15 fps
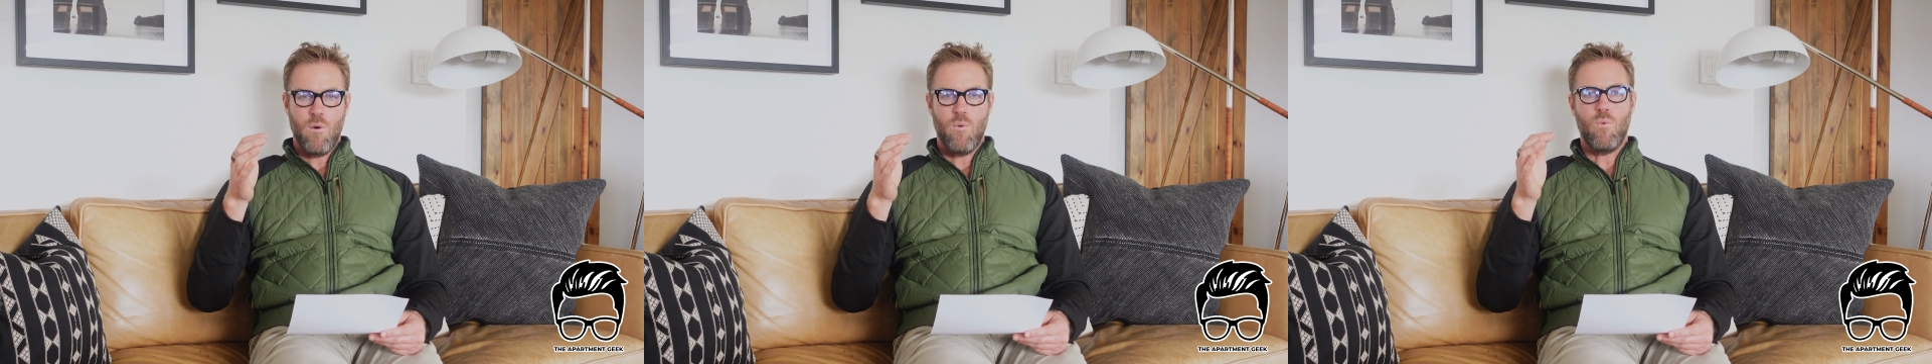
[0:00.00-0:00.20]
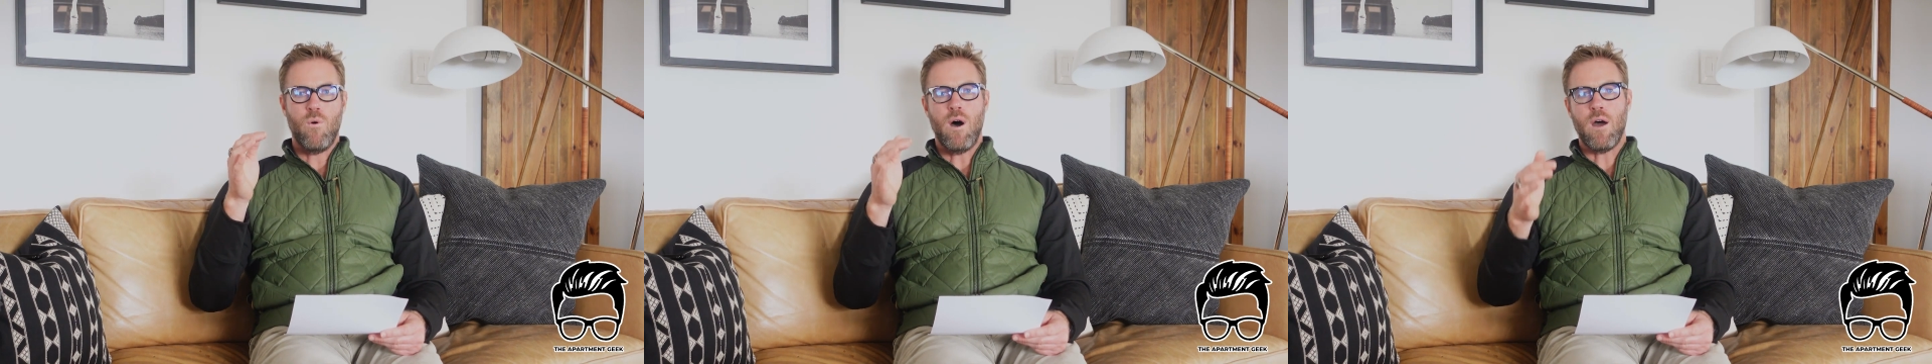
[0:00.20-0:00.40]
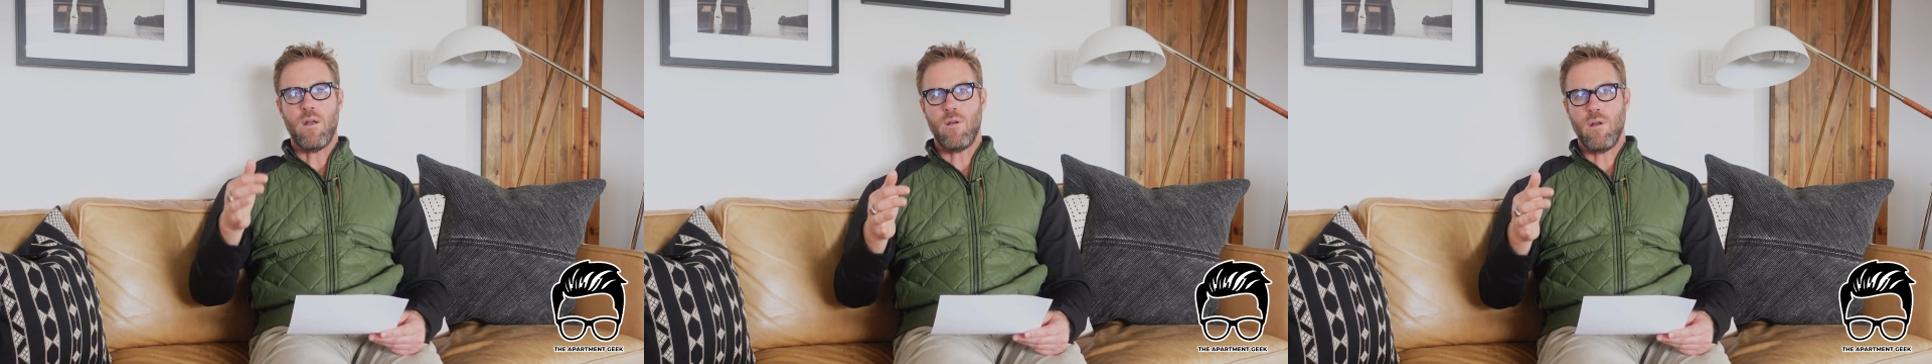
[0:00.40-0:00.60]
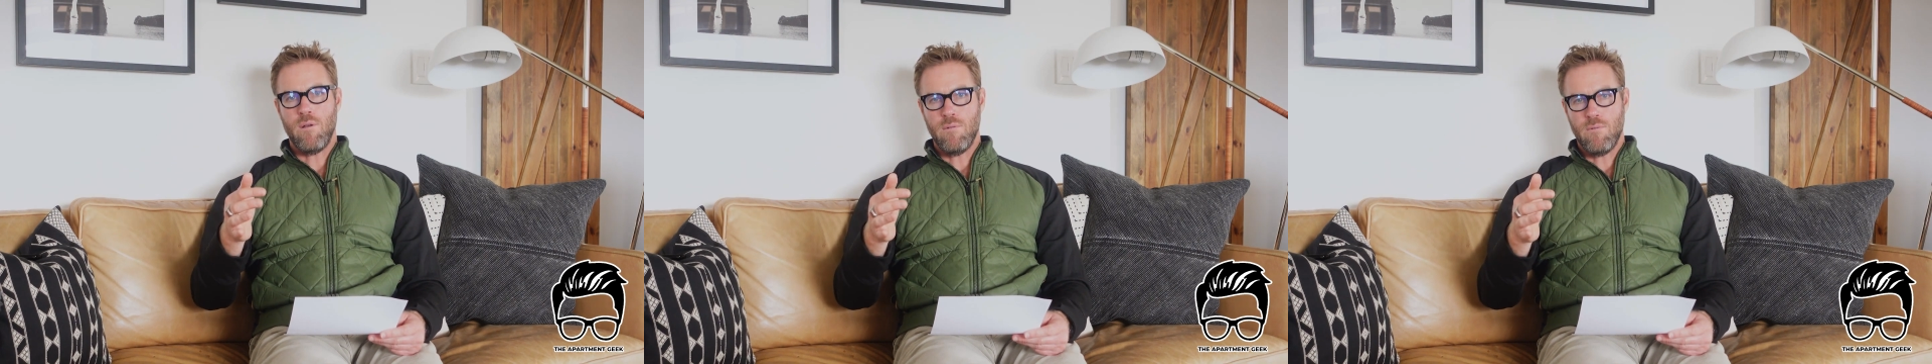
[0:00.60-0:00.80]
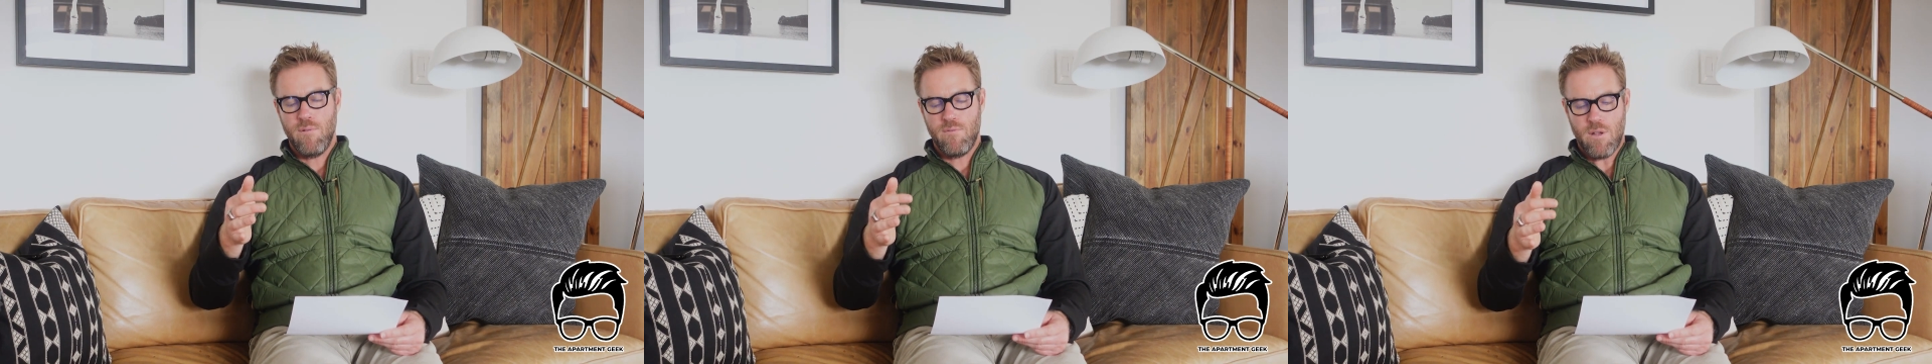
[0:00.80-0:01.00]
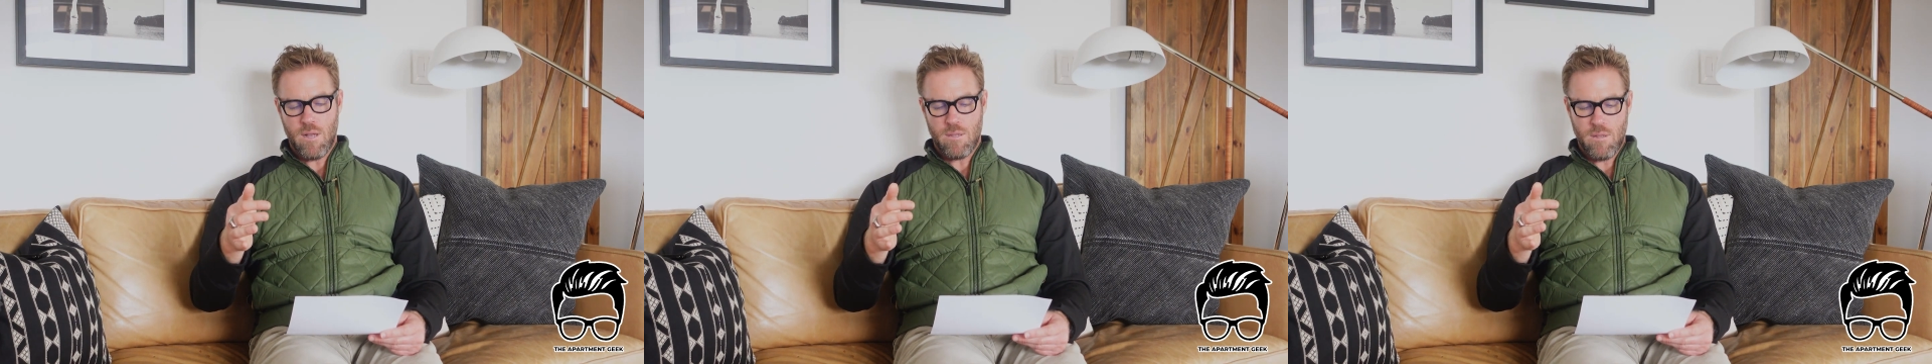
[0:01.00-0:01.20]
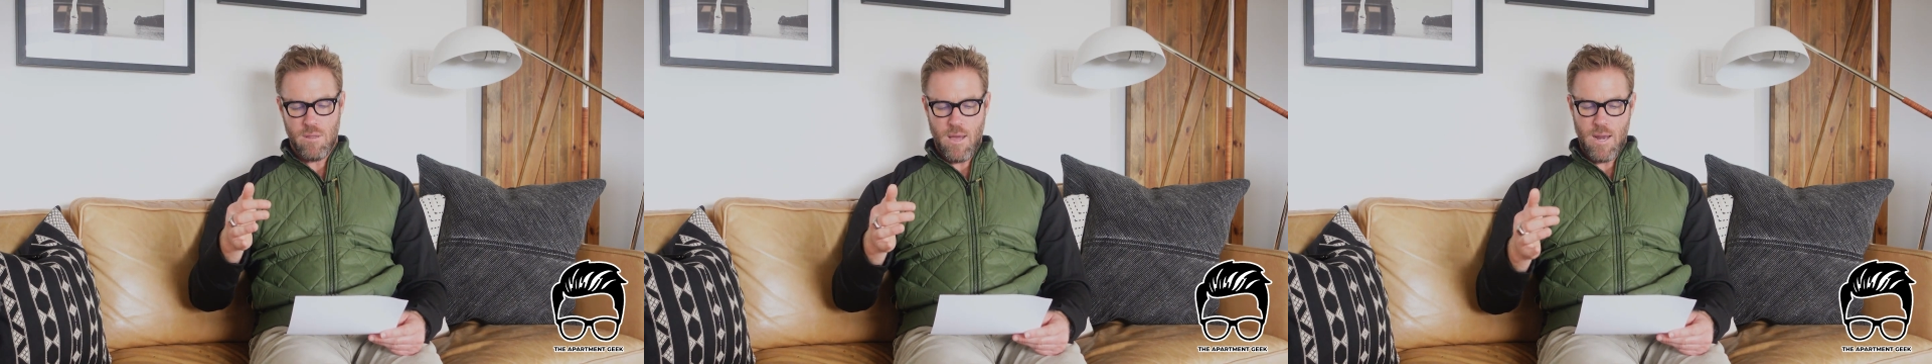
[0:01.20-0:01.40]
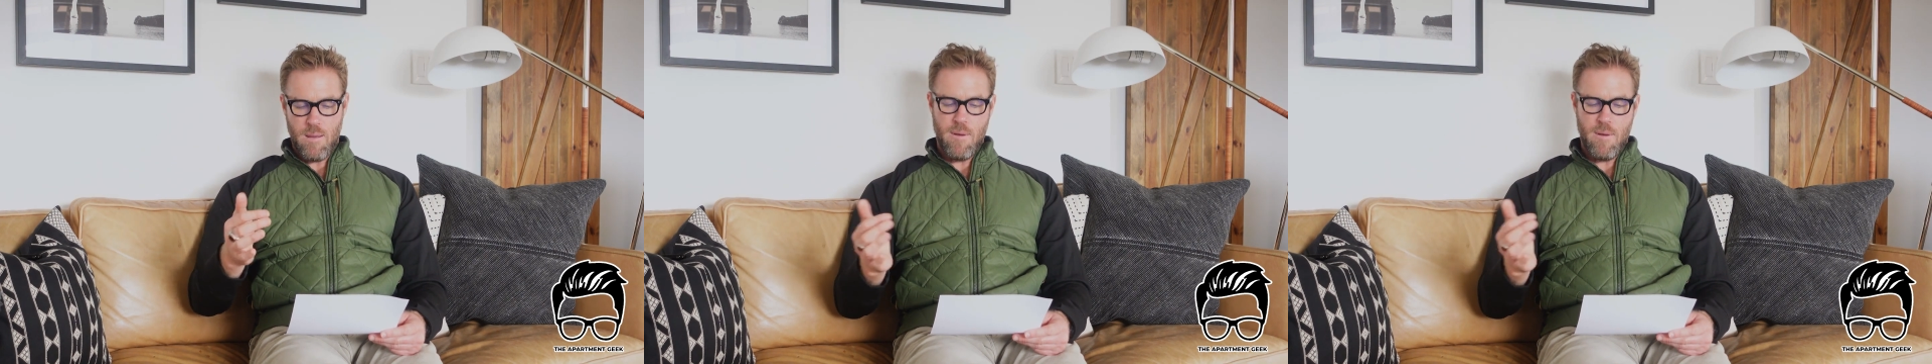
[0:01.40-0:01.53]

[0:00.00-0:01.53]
Water, we've talked a lot